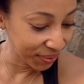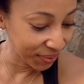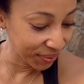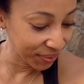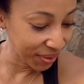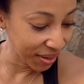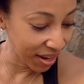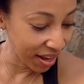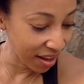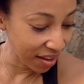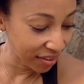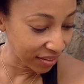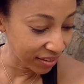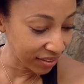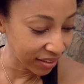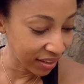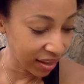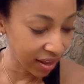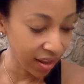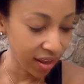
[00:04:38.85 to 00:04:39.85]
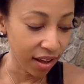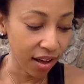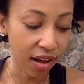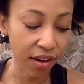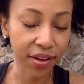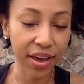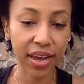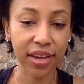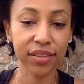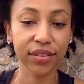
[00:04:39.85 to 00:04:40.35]
What else?
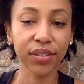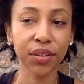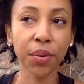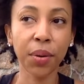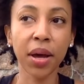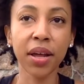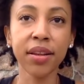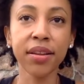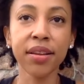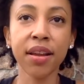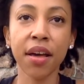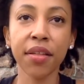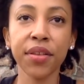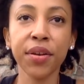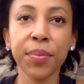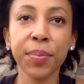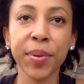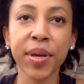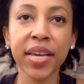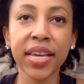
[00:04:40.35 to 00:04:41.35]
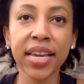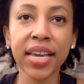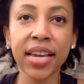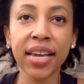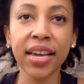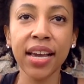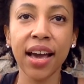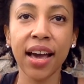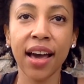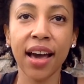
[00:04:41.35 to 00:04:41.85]
Okay, so another
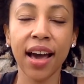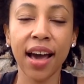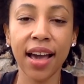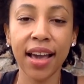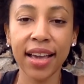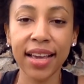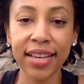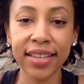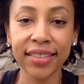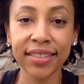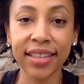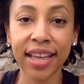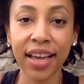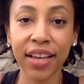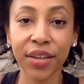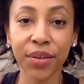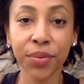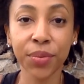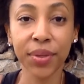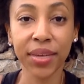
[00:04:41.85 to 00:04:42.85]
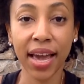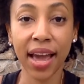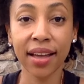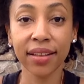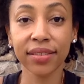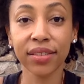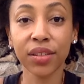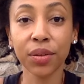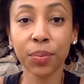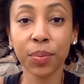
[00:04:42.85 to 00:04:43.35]
biggie is that you
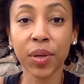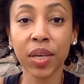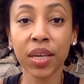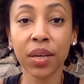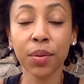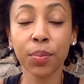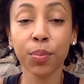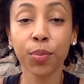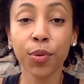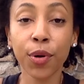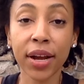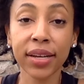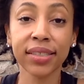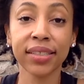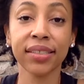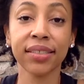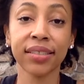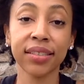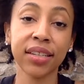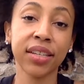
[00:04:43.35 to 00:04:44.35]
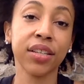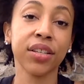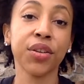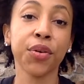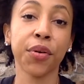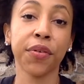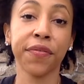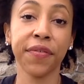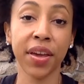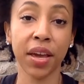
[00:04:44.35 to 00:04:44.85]
get to be present in
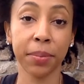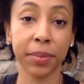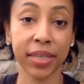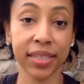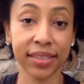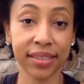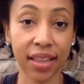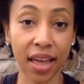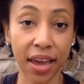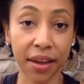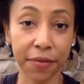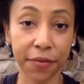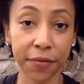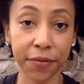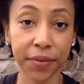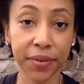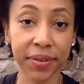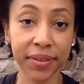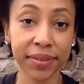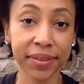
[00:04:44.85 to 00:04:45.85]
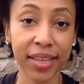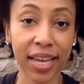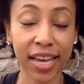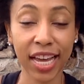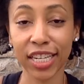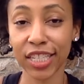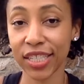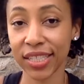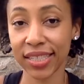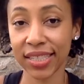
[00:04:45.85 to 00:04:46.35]
your family's life.
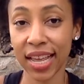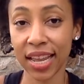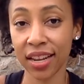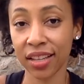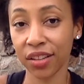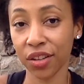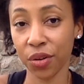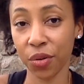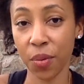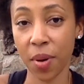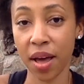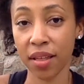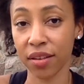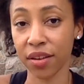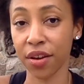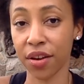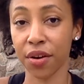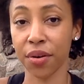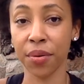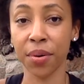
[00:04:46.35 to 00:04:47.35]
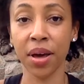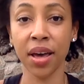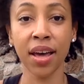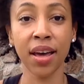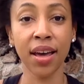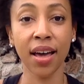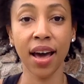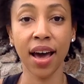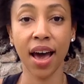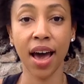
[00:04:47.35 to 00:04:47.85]
Like I just said a little while ago,
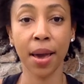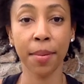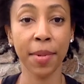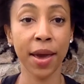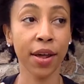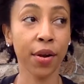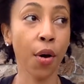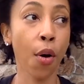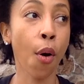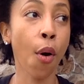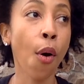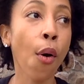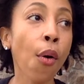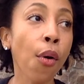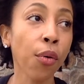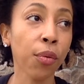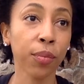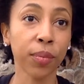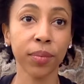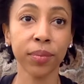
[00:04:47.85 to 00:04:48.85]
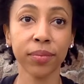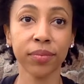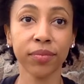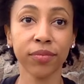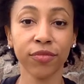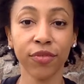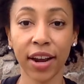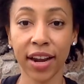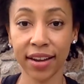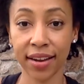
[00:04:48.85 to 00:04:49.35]
I'm at home
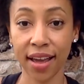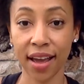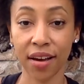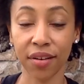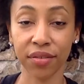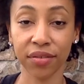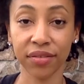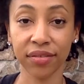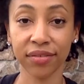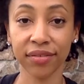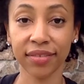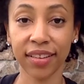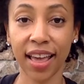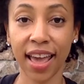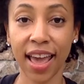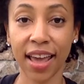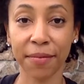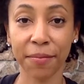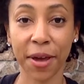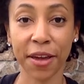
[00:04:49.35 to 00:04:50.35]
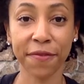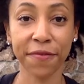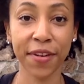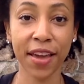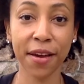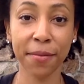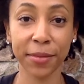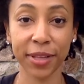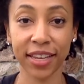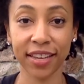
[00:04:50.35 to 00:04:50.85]
right now, and my
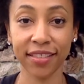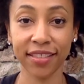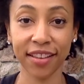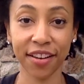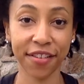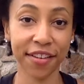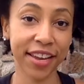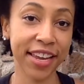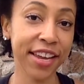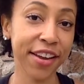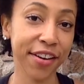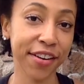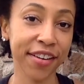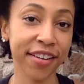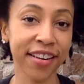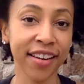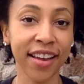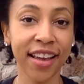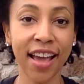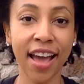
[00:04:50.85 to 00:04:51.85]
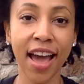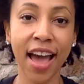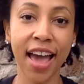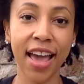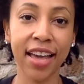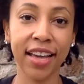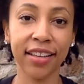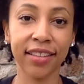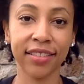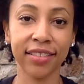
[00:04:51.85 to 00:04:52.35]
family, they're here,
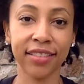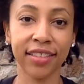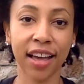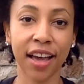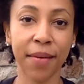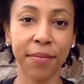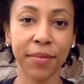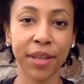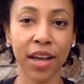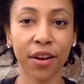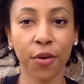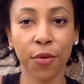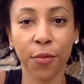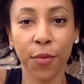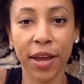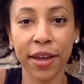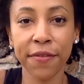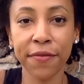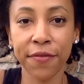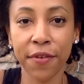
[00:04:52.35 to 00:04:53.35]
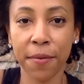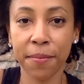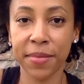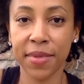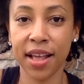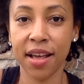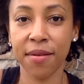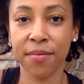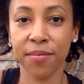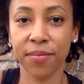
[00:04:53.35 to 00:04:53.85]
and I'm not away from
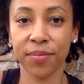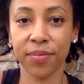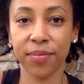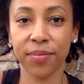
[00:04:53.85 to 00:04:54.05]
them.